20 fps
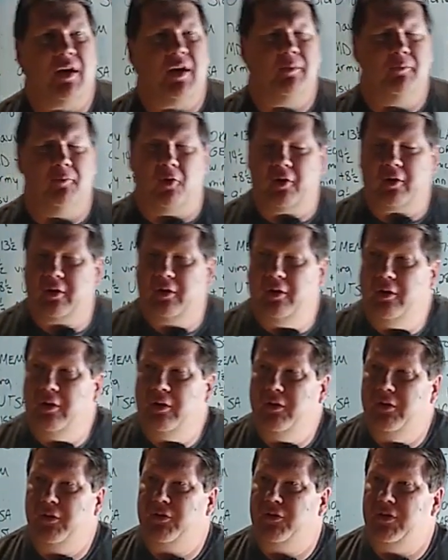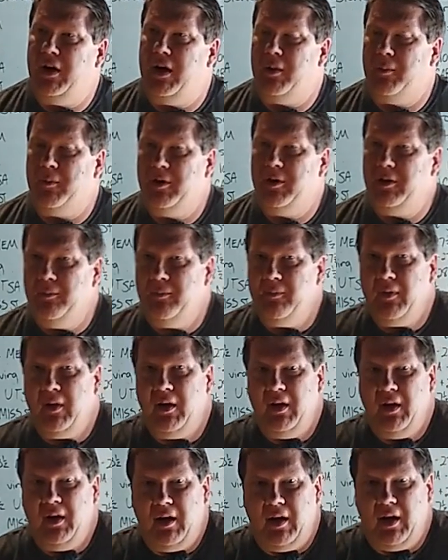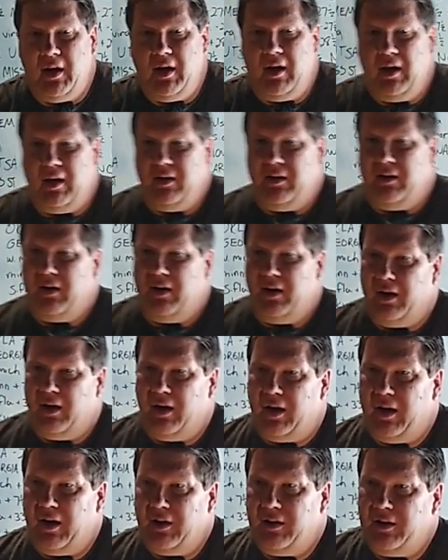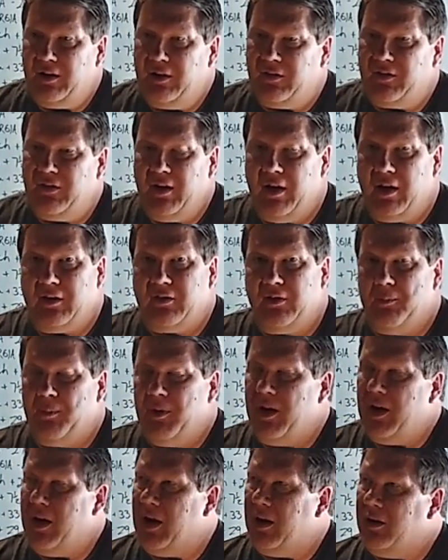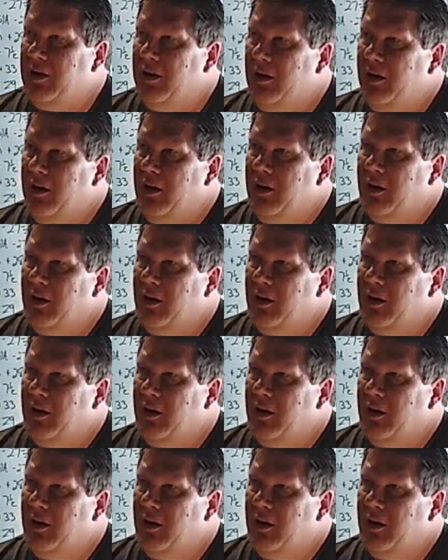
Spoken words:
of time working on this, damn it. And I think it's not so bad.